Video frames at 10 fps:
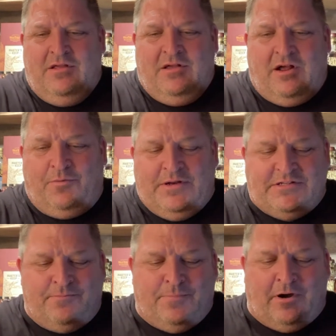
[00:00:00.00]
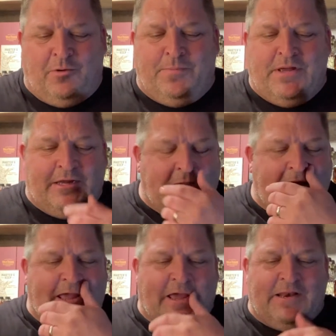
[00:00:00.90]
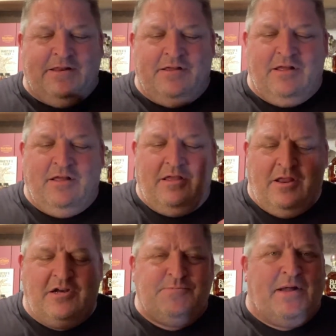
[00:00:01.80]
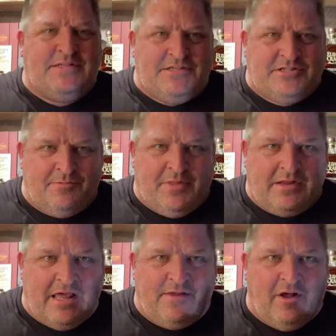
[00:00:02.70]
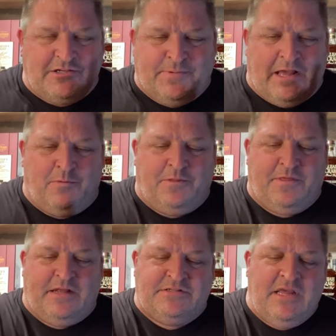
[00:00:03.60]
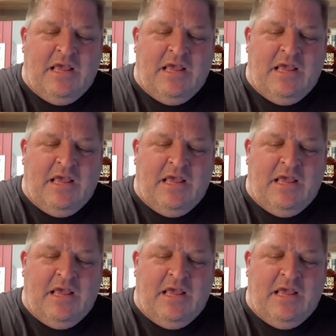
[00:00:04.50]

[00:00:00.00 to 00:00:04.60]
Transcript: a recent barrel pick, and here's my system that kind of helps me out with things.